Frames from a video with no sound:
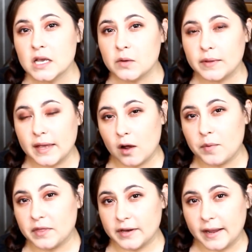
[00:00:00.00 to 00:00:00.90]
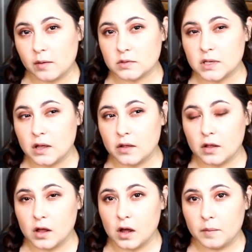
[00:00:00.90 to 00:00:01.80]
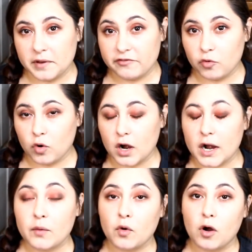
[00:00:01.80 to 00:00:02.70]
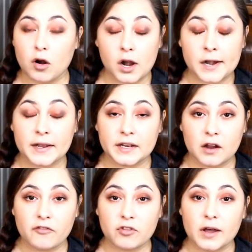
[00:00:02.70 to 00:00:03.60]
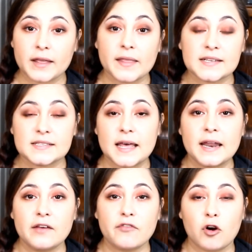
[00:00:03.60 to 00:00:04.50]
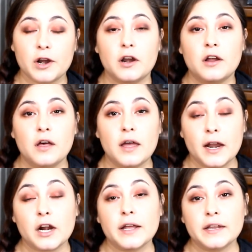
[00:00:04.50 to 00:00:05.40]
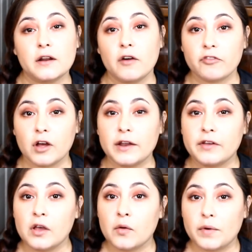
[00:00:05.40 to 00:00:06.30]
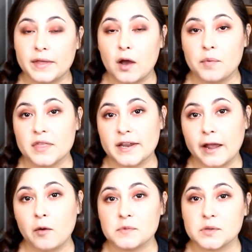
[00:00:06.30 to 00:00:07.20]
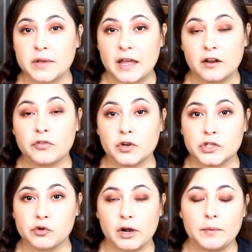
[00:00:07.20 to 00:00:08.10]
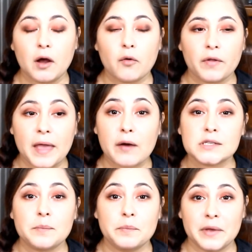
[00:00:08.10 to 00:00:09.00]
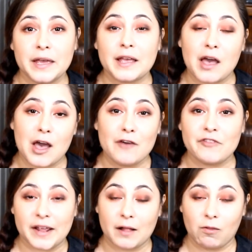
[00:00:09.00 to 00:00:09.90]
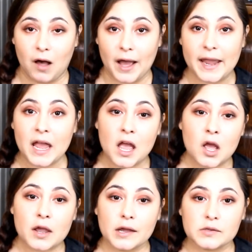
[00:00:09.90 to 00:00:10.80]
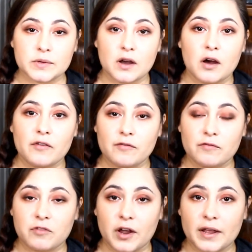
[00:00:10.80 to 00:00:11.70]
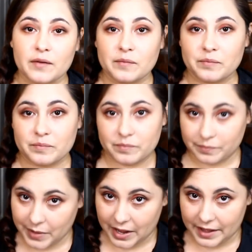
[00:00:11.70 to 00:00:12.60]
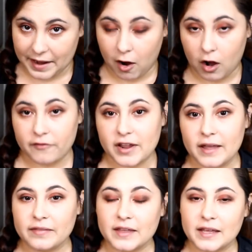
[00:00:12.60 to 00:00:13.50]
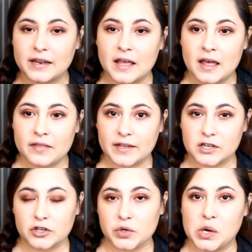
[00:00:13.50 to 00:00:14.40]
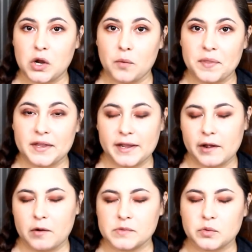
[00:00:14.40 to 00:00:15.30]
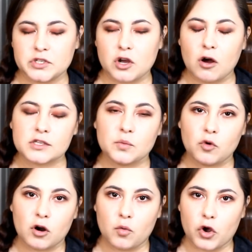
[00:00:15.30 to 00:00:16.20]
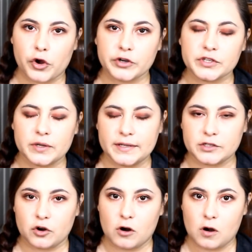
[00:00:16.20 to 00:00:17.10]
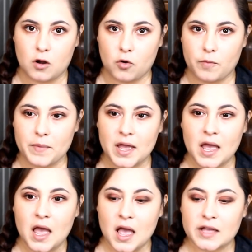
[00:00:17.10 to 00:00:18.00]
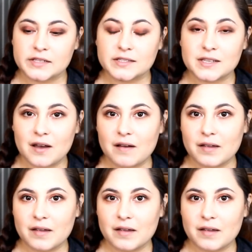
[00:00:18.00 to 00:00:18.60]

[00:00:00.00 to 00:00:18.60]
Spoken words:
when they opened the dams before. Well, our area did not flood, and they said if our area did not flood when they opened the dams, we had nothing to worry about. Well, that was a big effing lie because we got flooded by Harvey, and then they turned around and opened the dams, which caused more water to enter our home. So